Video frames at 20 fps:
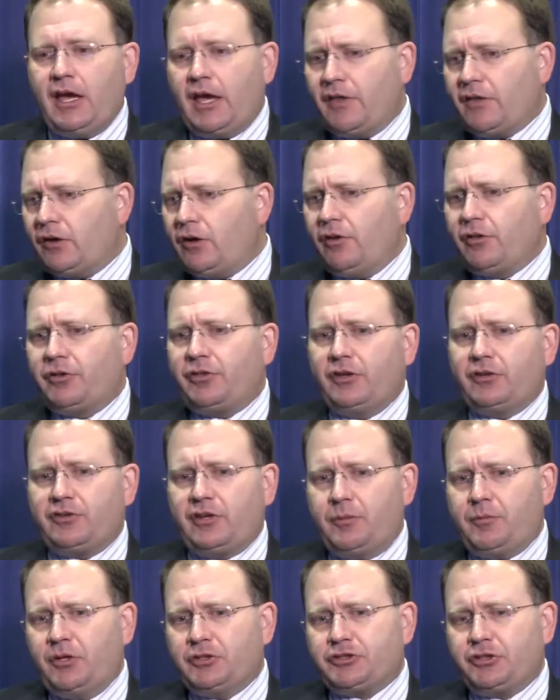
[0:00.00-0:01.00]
and then all the things
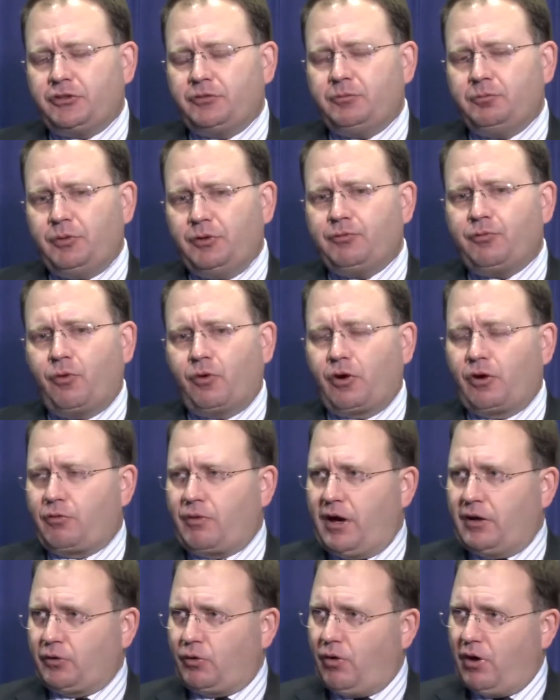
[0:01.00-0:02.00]
I mentioned before
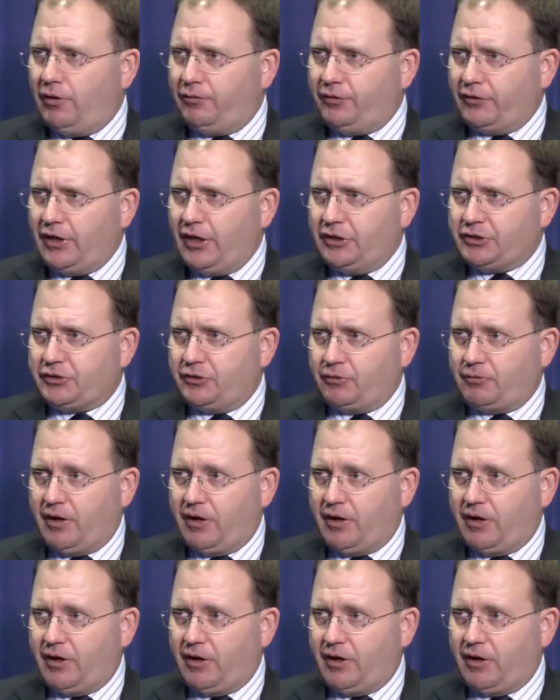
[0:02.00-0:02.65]
around qualification,